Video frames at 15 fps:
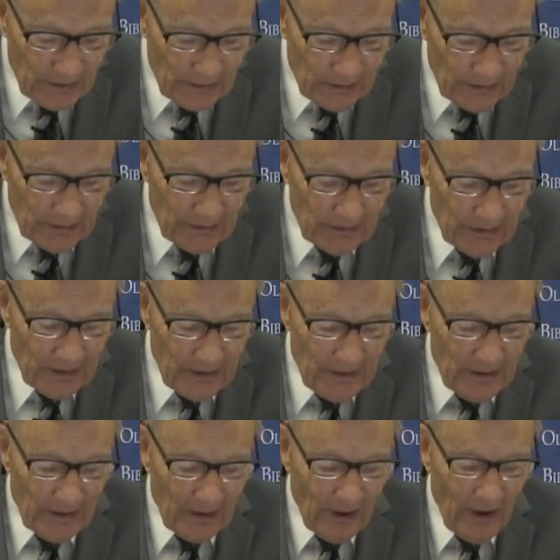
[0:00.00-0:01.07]
Uh,
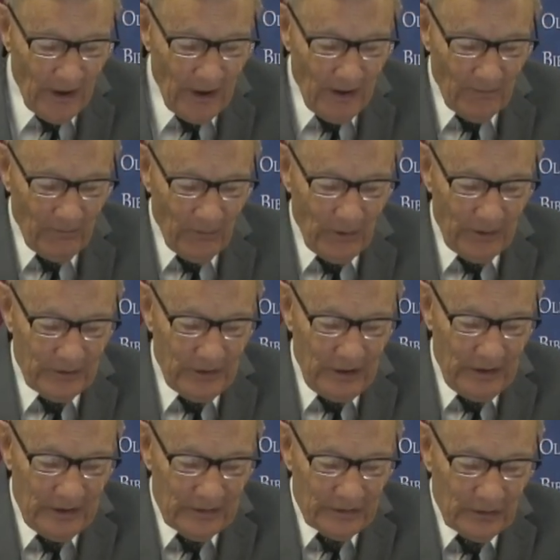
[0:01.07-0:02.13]
oh,
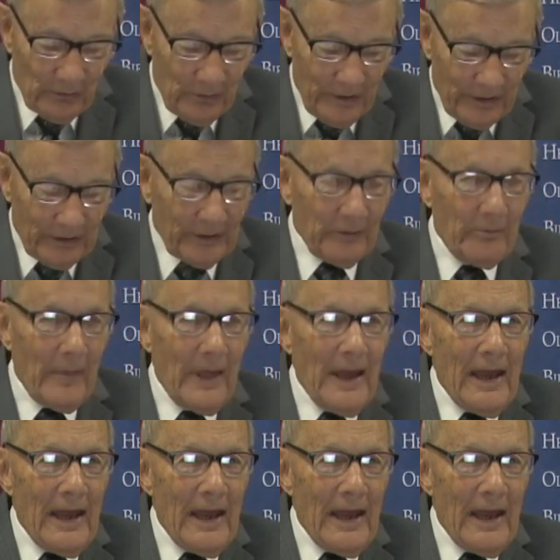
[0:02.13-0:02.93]
14 is a winner.